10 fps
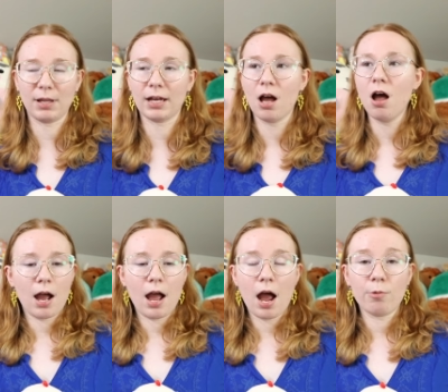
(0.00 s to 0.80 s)
Like
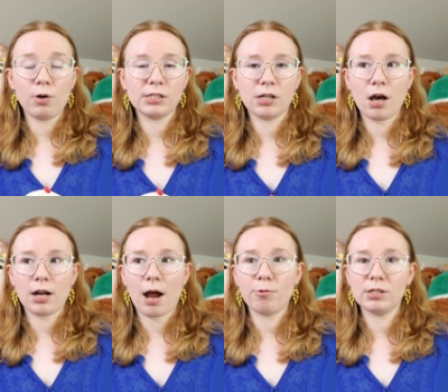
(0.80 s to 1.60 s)
I, I was
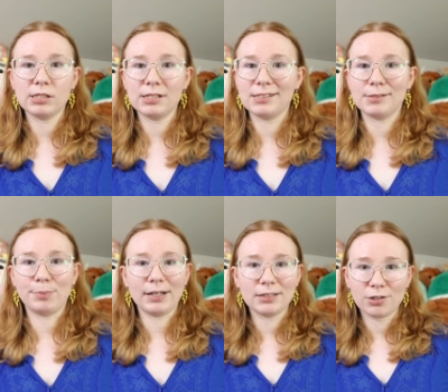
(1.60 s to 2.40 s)
not, I wasn't
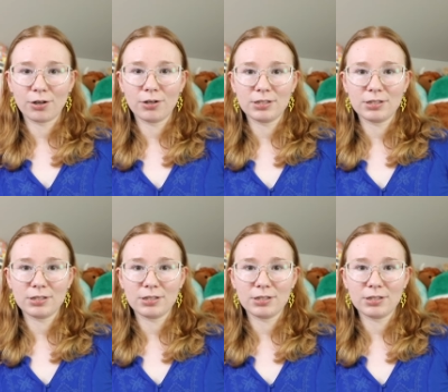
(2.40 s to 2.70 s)
expecting her